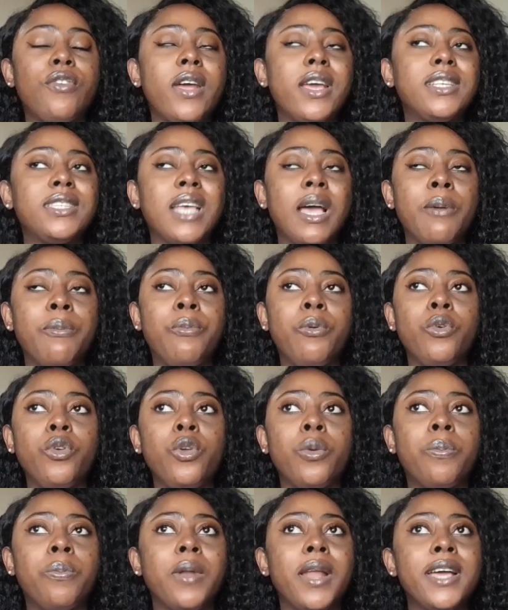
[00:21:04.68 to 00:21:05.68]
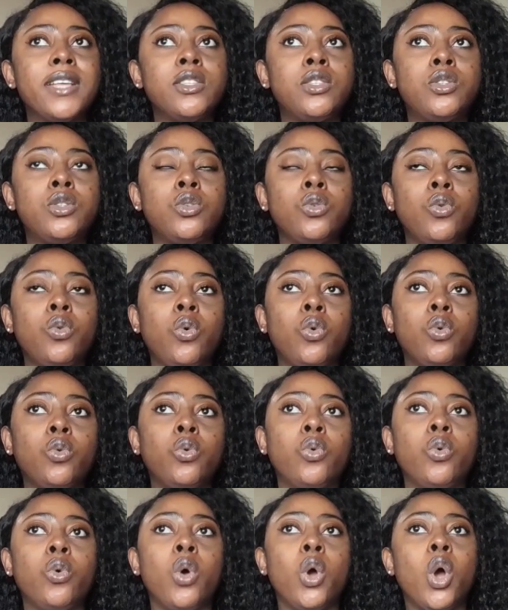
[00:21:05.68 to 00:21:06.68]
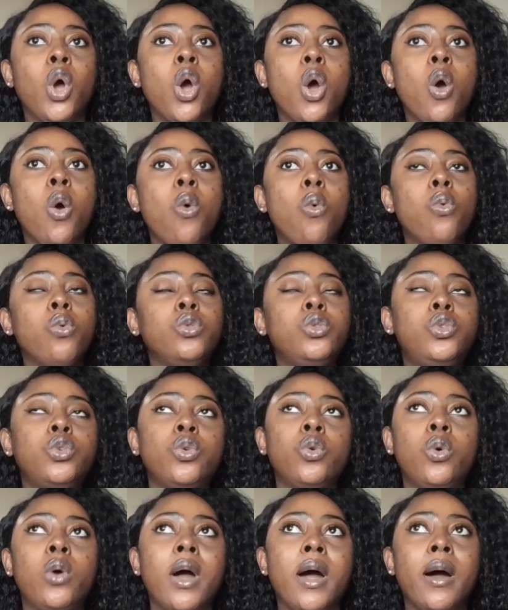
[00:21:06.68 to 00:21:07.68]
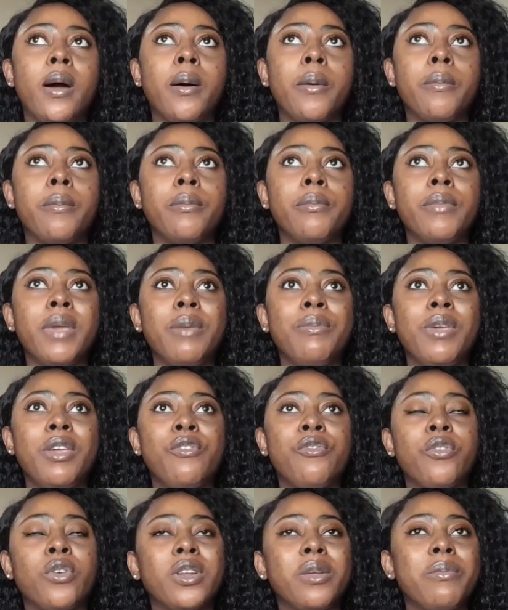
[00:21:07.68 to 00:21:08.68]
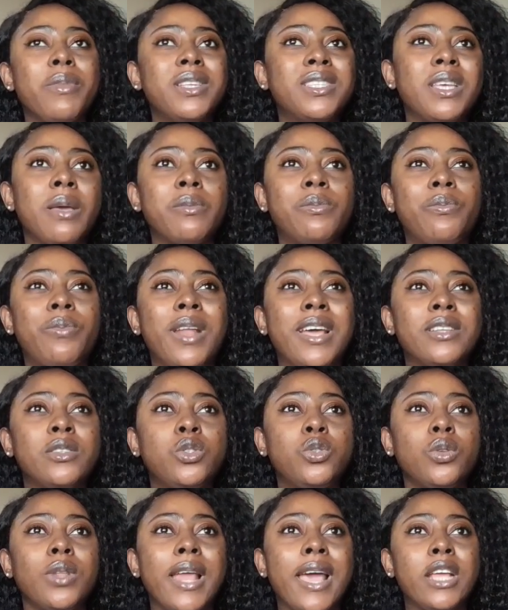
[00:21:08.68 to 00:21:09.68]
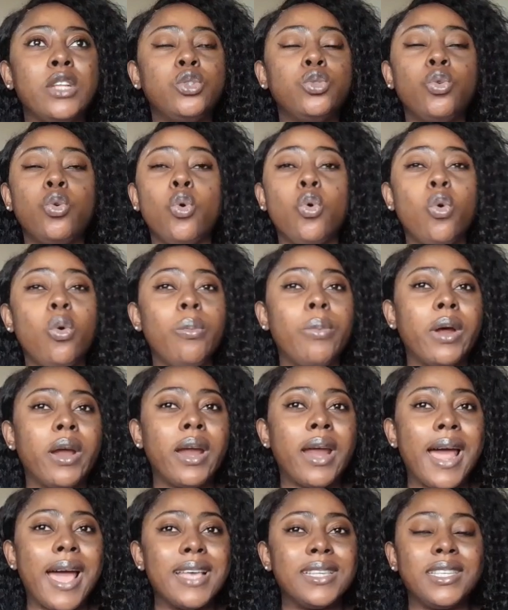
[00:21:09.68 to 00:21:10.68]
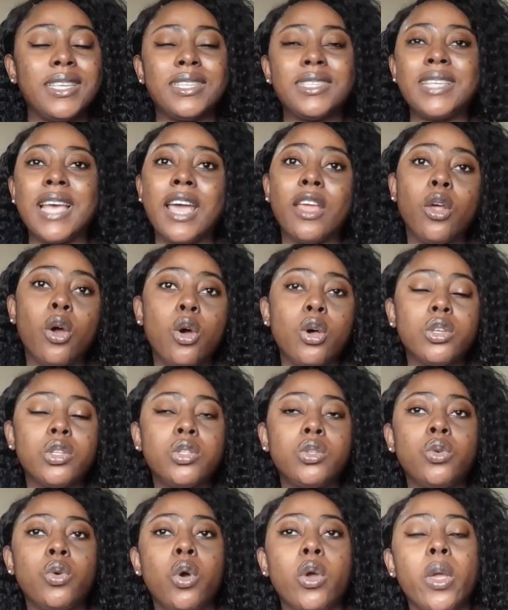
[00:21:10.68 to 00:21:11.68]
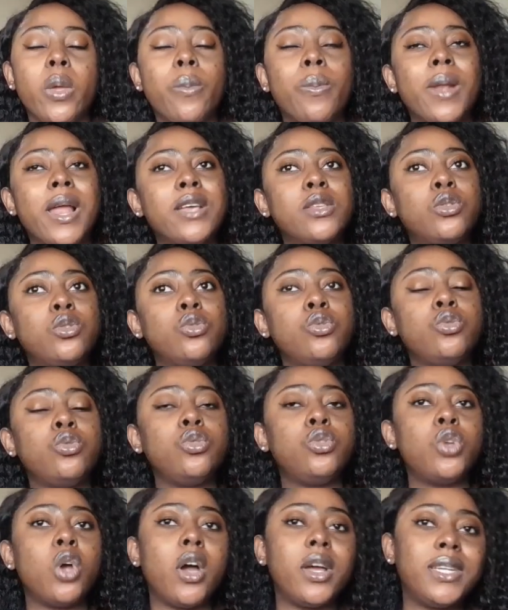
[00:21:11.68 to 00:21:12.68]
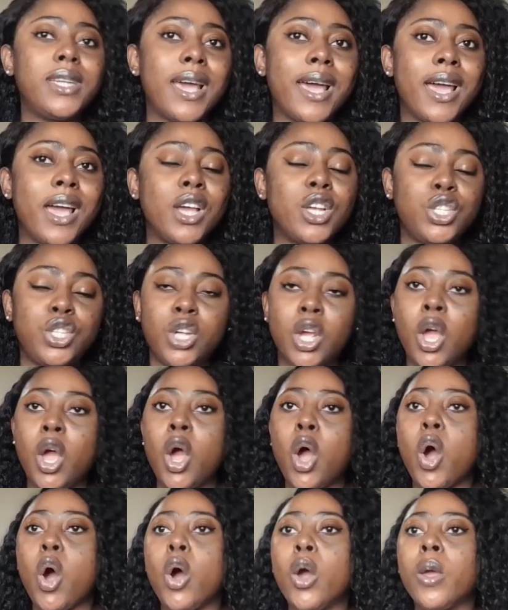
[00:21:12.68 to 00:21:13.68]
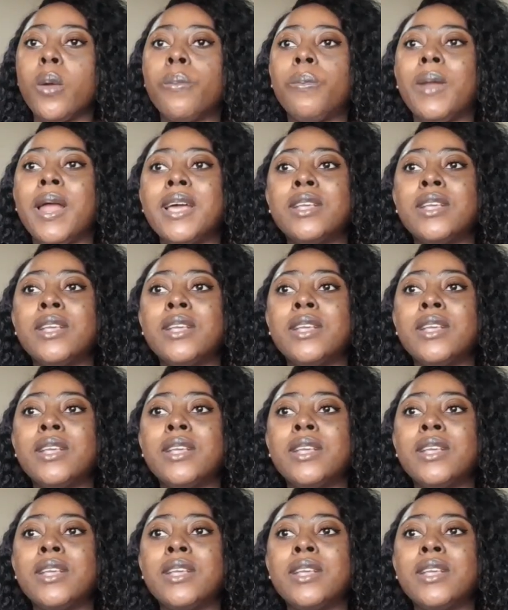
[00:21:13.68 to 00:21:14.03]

for example, you plan to do maybe for the meantime plan to like do Uber as a side hustle, or you plan to do DoorDash, or you